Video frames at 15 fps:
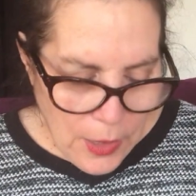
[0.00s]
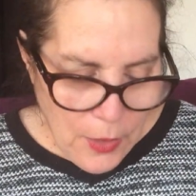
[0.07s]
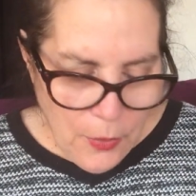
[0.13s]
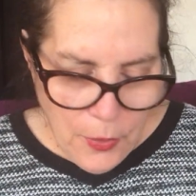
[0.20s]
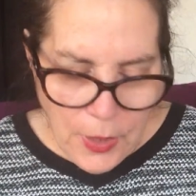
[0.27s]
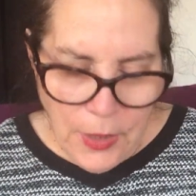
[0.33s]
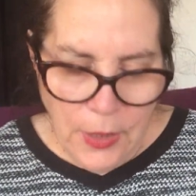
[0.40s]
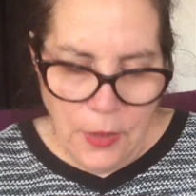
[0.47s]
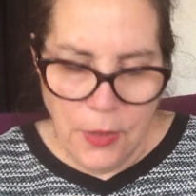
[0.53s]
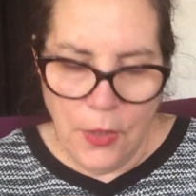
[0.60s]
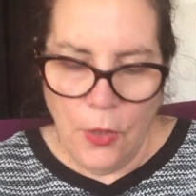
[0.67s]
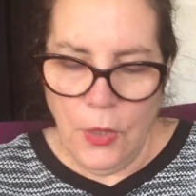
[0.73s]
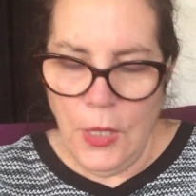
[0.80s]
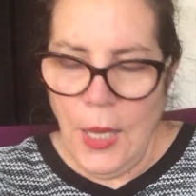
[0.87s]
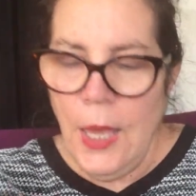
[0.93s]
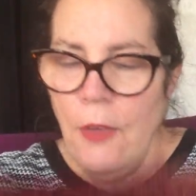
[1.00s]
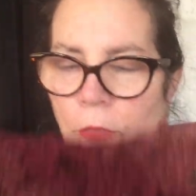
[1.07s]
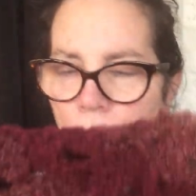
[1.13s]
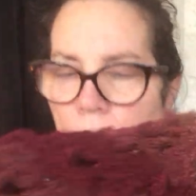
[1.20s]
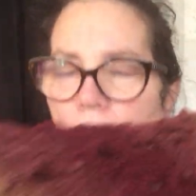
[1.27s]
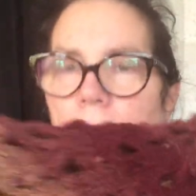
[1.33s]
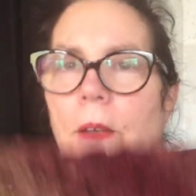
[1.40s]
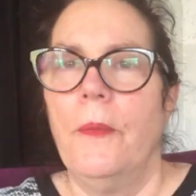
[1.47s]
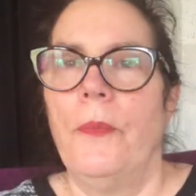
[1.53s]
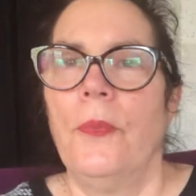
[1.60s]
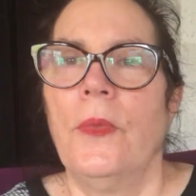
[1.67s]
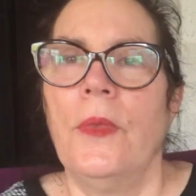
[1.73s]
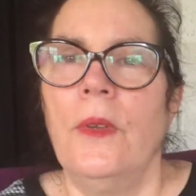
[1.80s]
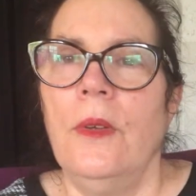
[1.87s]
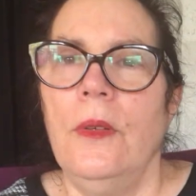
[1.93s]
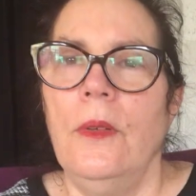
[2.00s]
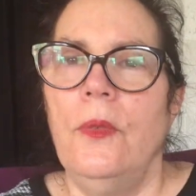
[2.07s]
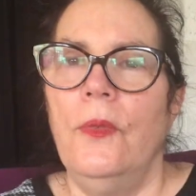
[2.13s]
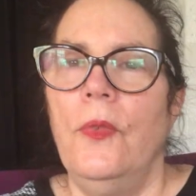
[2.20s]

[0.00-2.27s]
Well, it's only half big, because it's